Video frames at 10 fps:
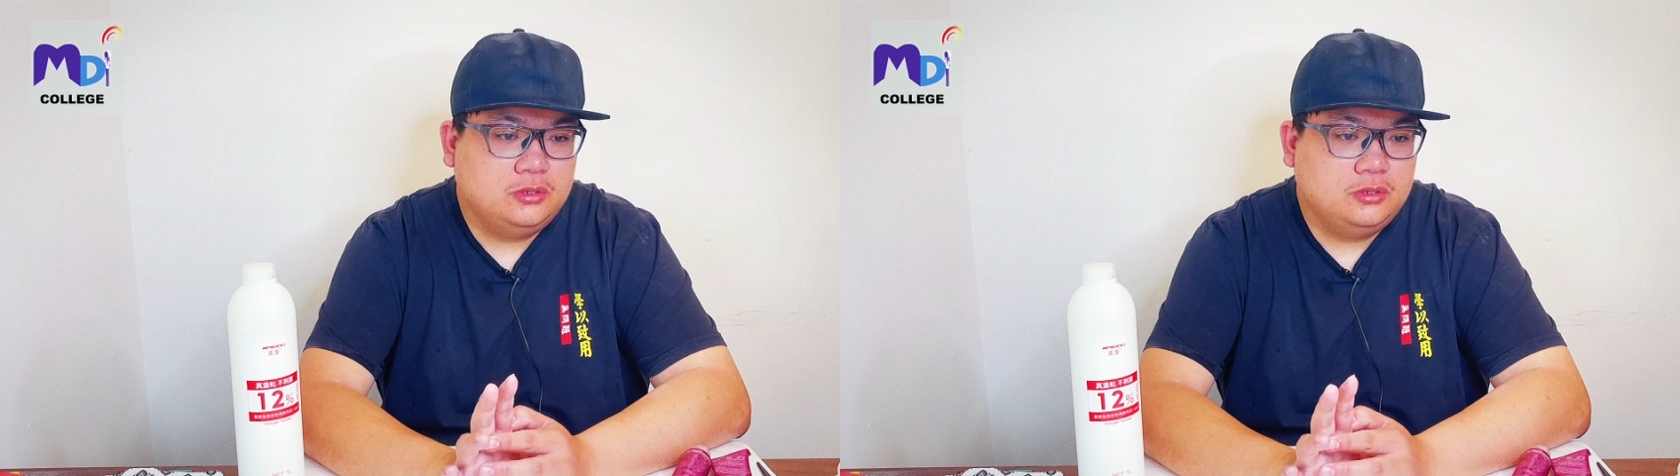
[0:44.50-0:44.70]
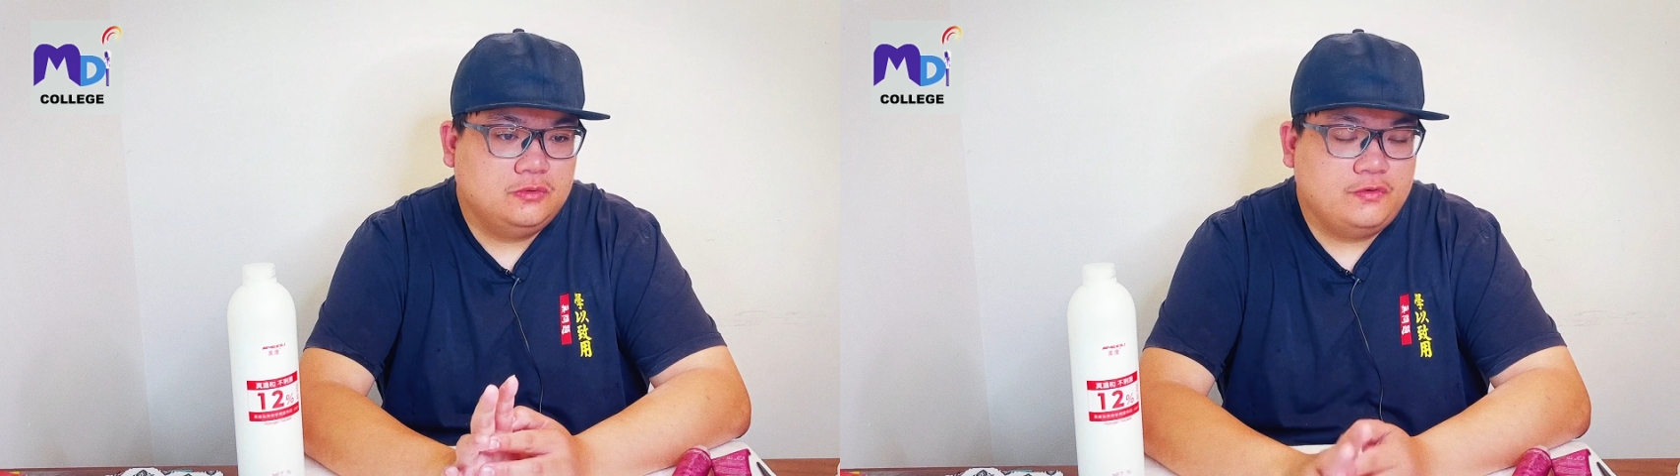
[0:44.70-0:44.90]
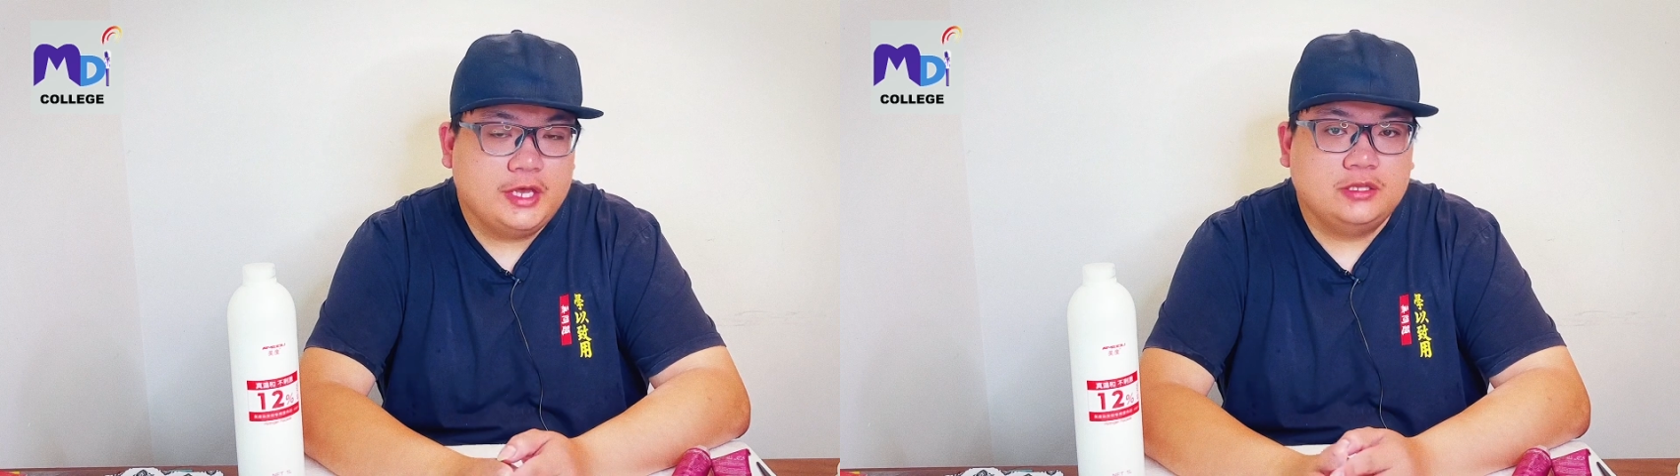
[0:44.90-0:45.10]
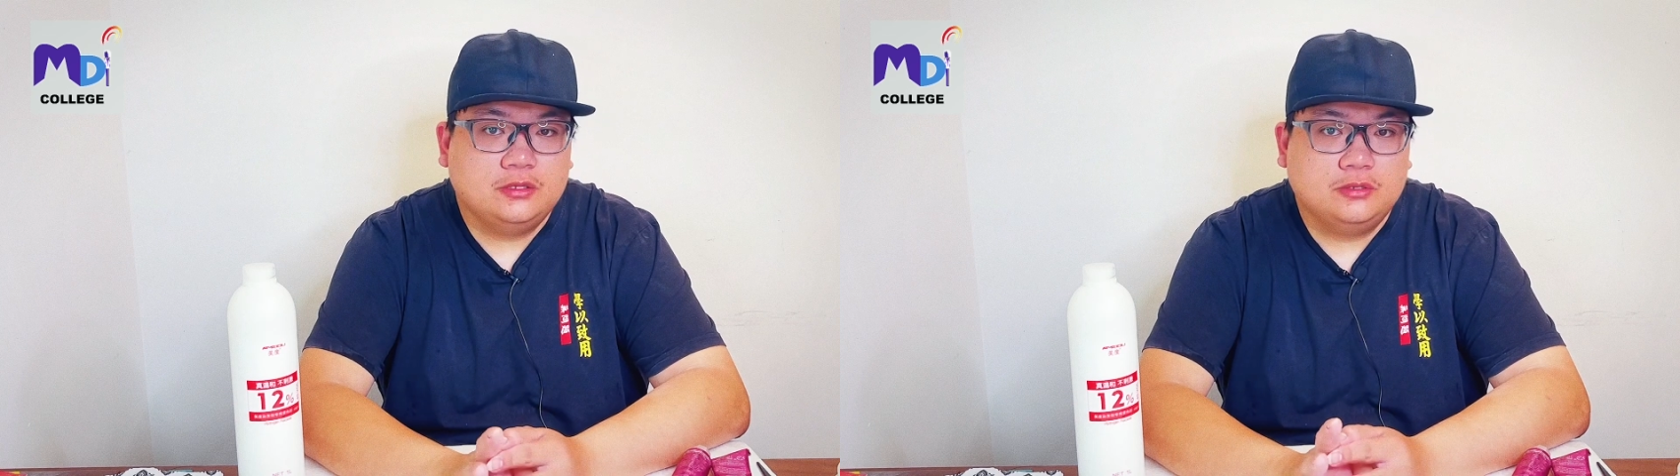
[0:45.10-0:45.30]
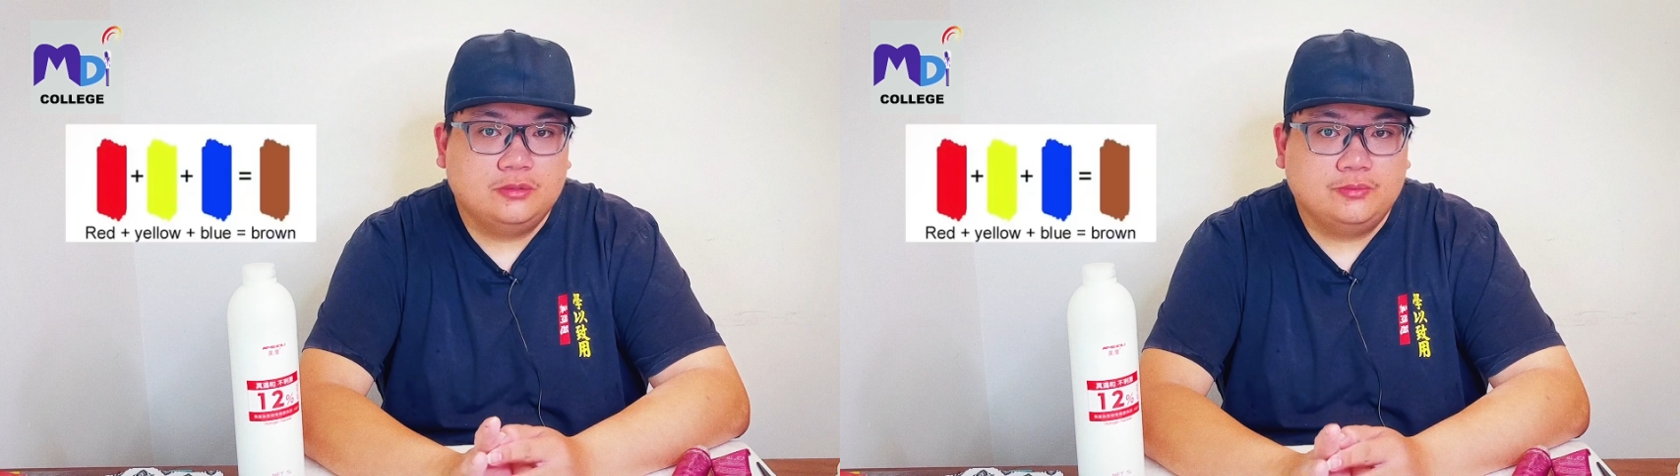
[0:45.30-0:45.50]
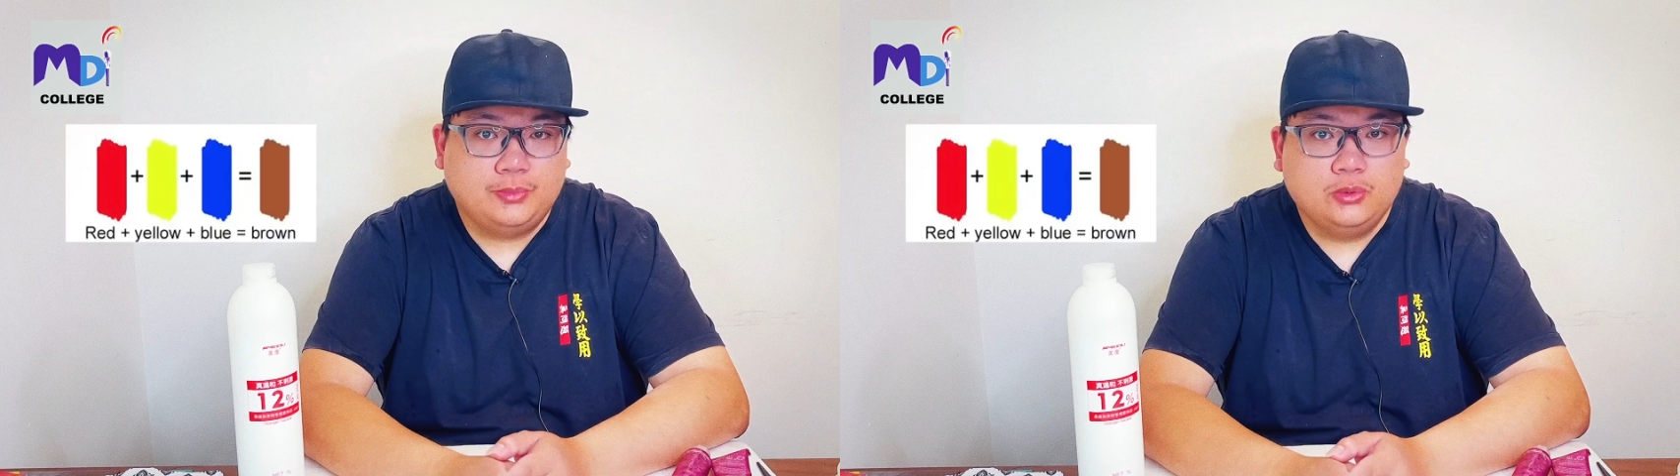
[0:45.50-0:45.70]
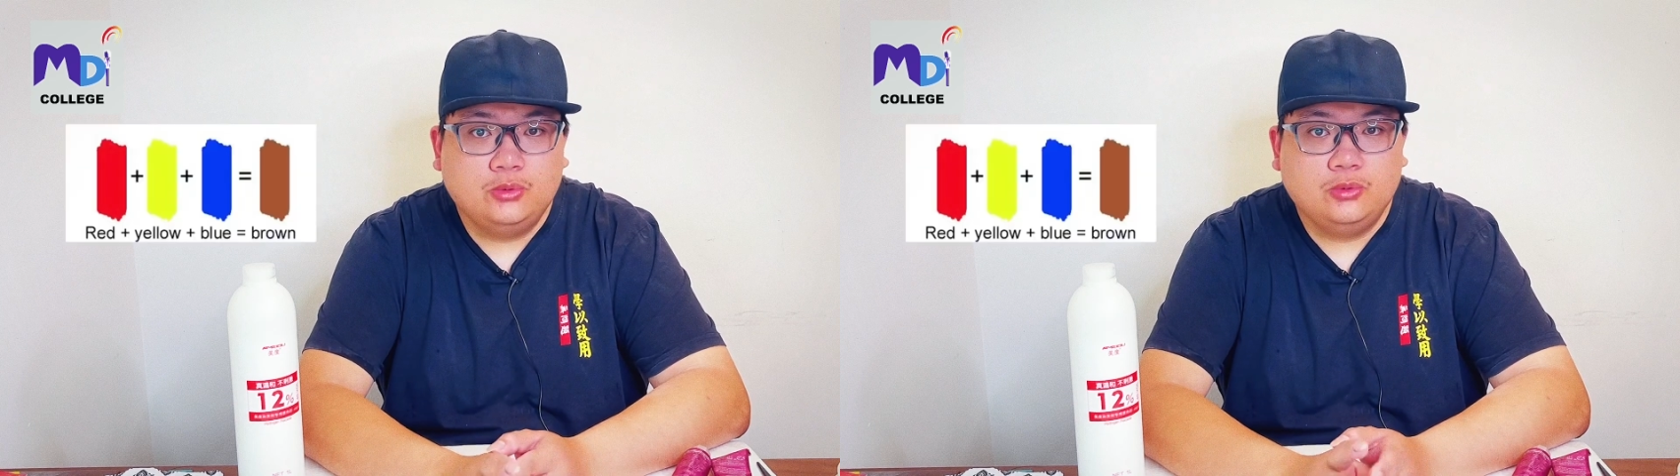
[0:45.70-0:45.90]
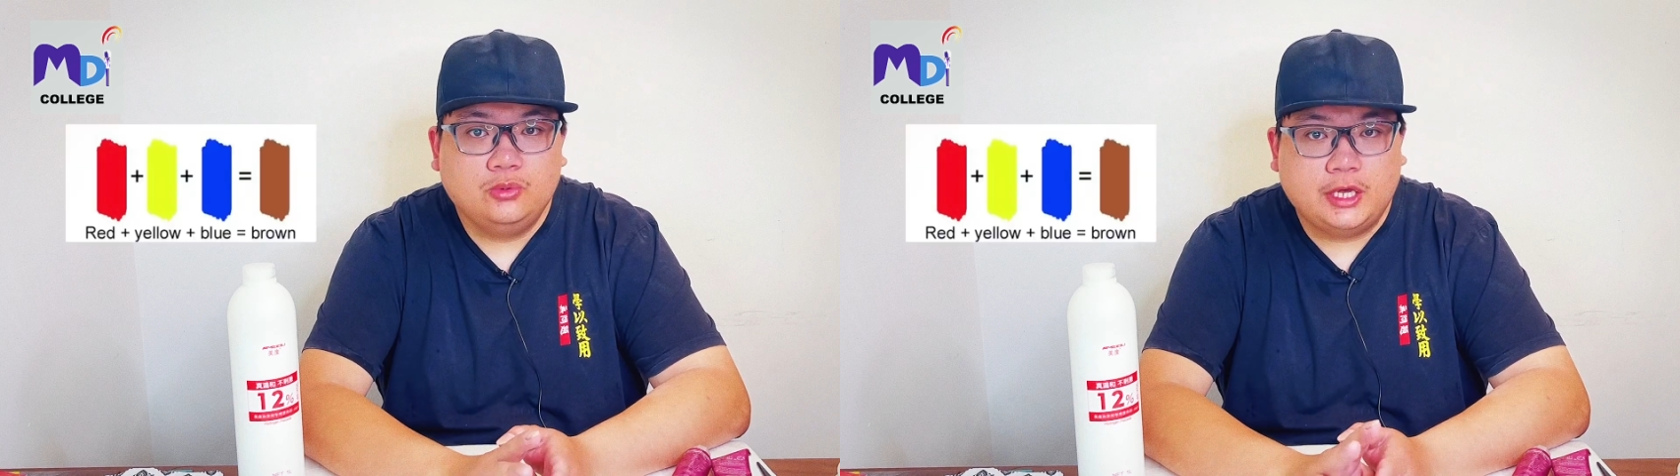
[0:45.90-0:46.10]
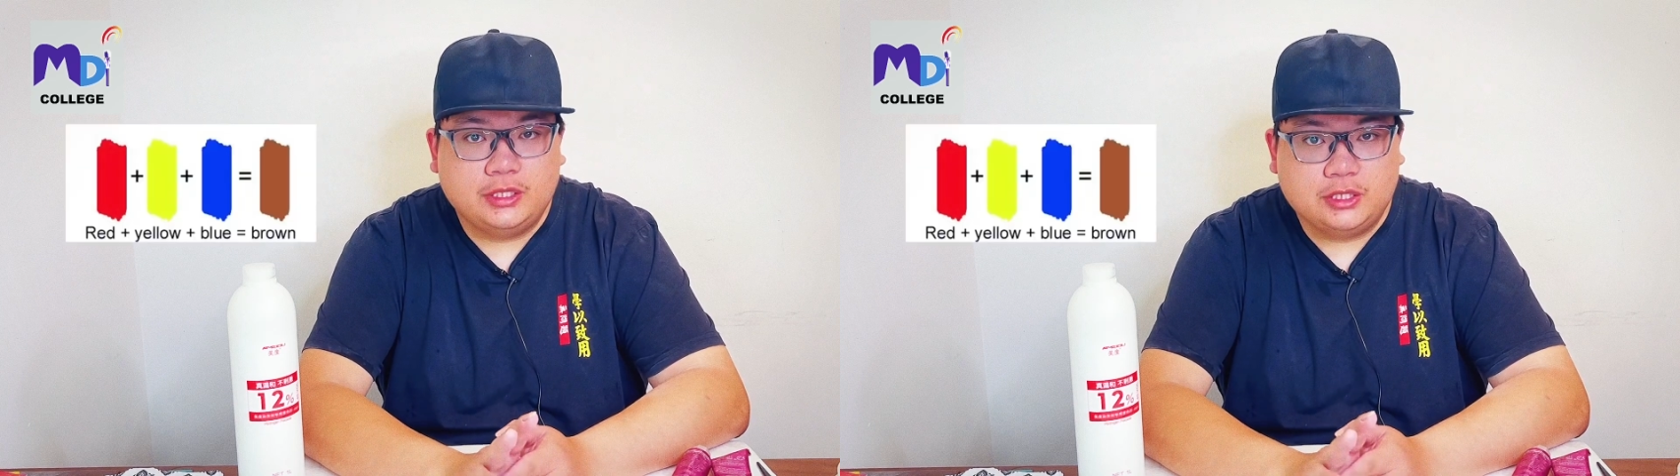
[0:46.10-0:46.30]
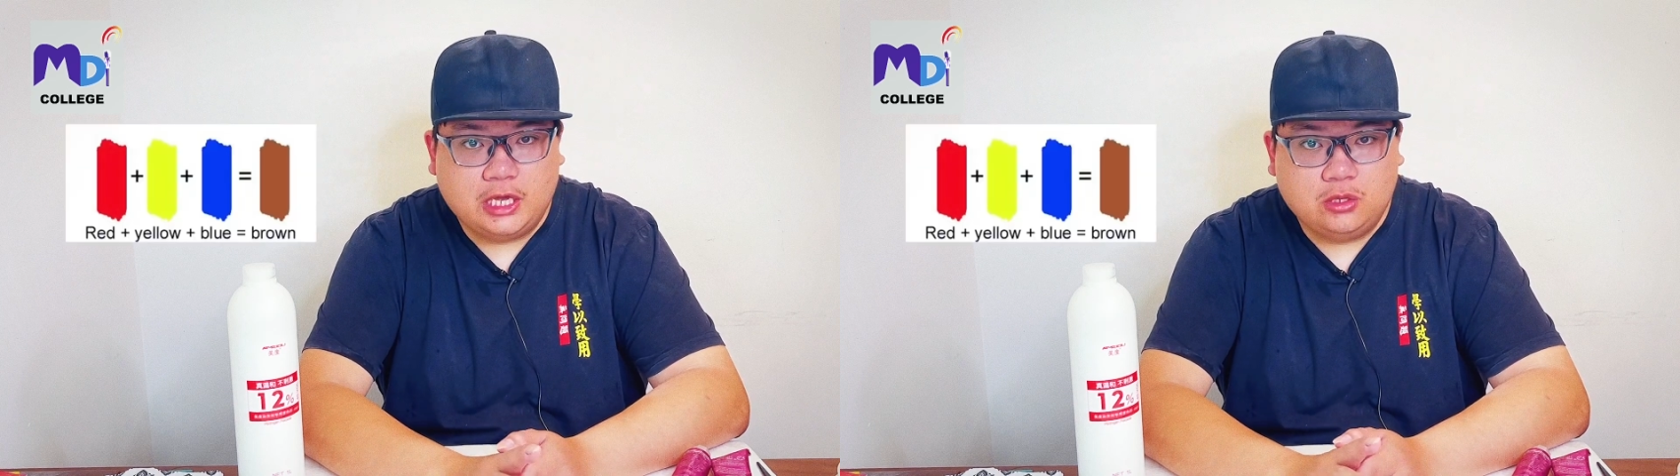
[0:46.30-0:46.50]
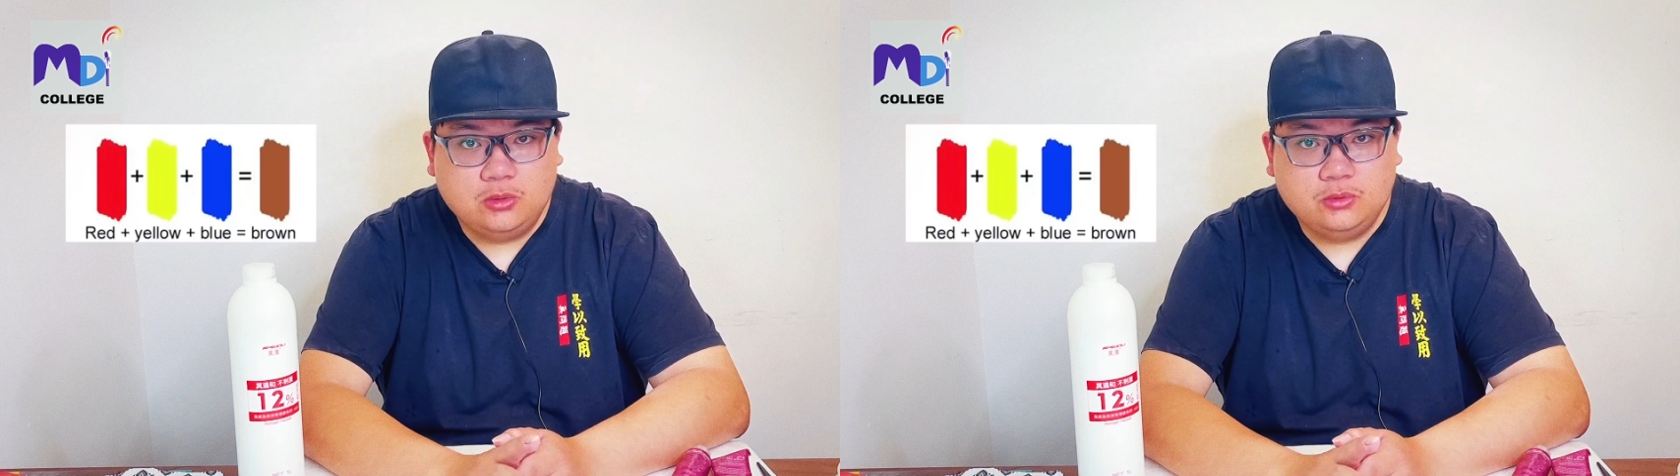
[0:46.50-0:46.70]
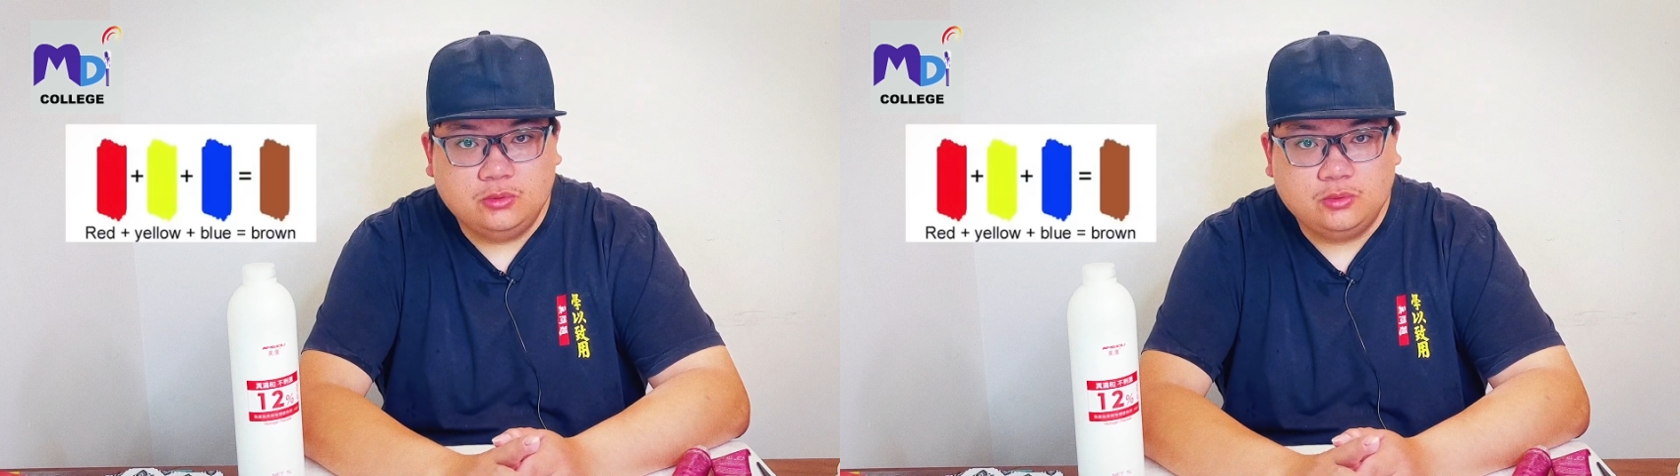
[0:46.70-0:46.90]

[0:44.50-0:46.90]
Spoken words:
red, blue and yellow,